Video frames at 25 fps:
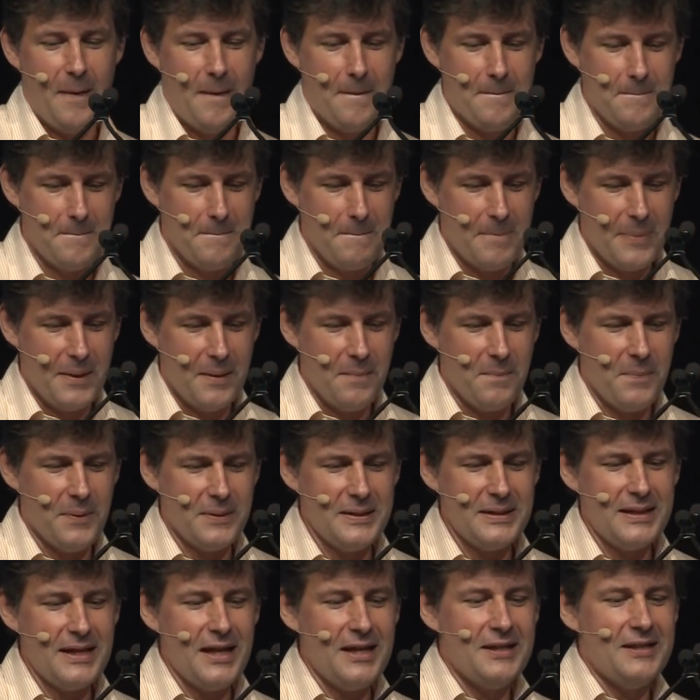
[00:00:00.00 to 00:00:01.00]
Um,
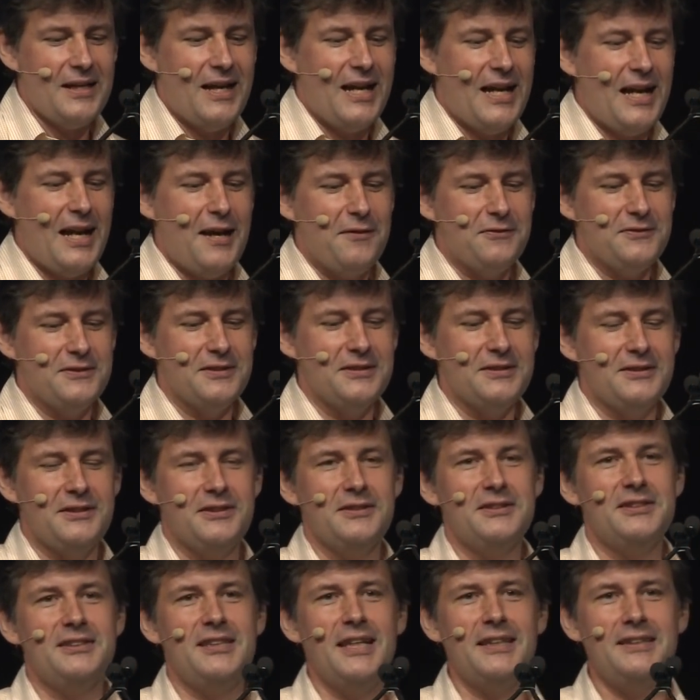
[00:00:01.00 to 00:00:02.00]
but again, I have to,
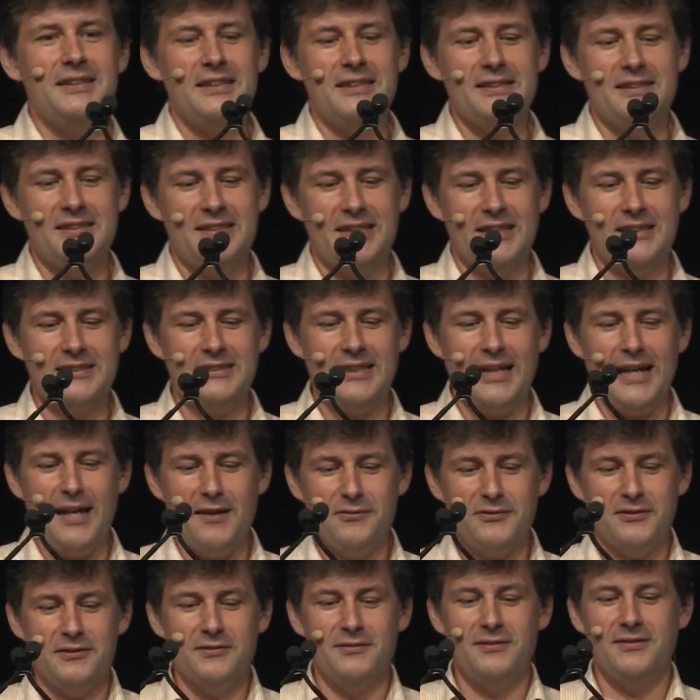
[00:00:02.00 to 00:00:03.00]
to set these things, I
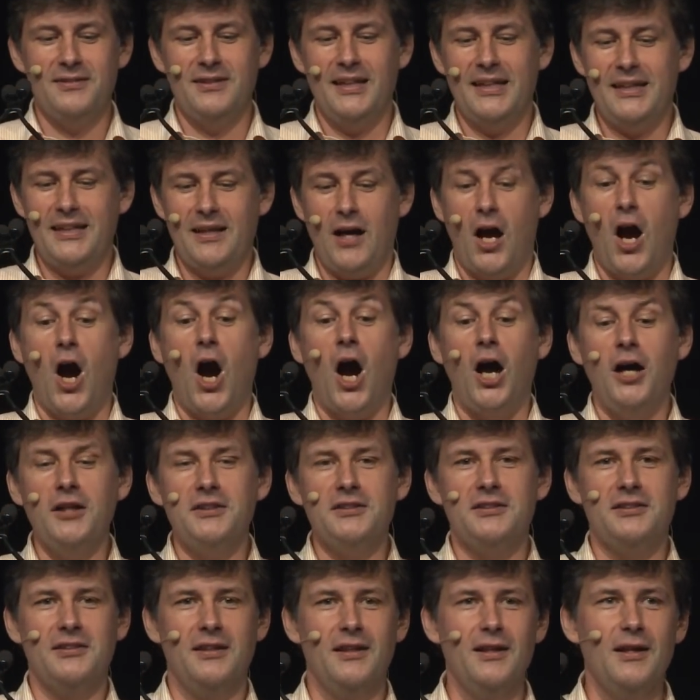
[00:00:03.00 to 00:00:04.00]
have to like
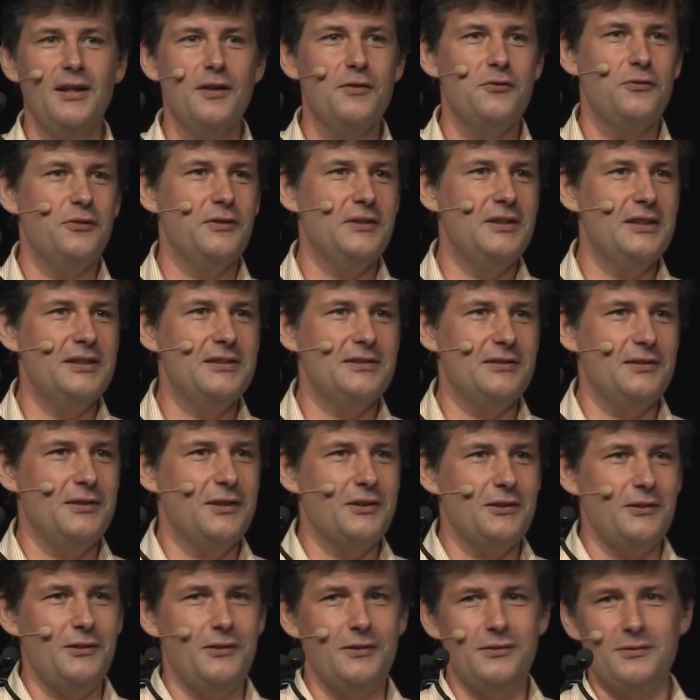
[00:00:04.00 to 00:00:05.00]
hunt for these
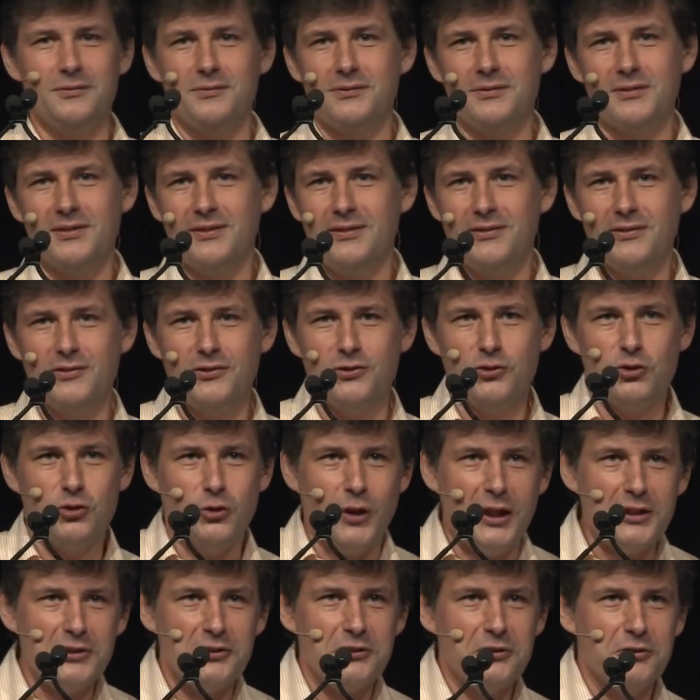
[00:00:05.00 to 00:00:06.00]
little
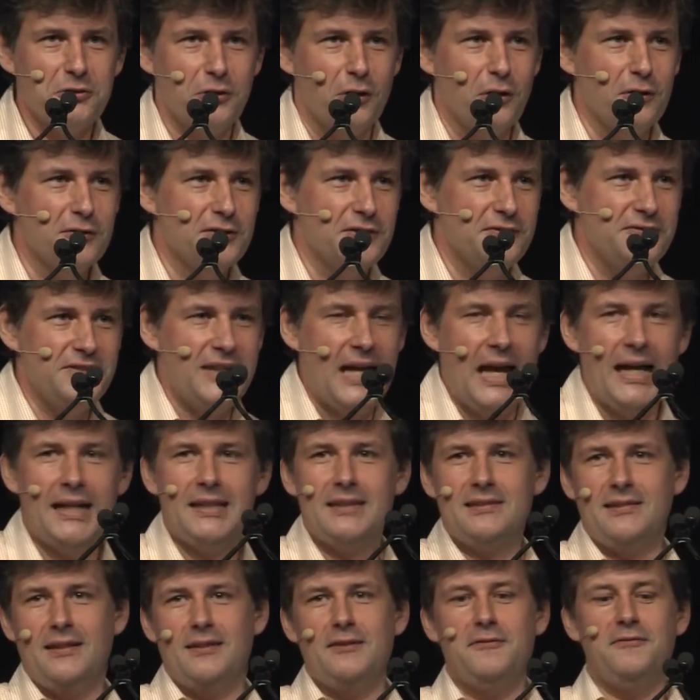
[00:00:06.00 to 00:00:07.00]
treasure troves of
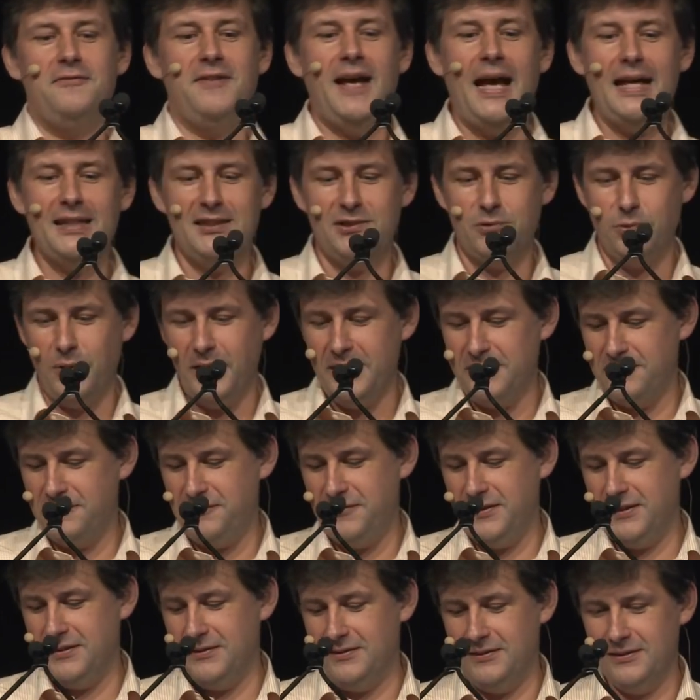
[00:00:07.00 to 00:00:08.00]
text on a vast white
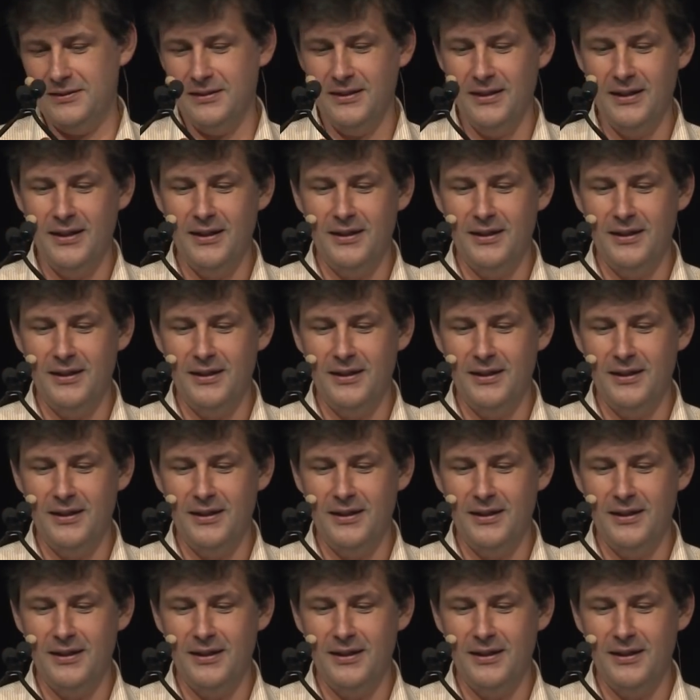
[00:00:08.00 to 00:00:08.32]
field.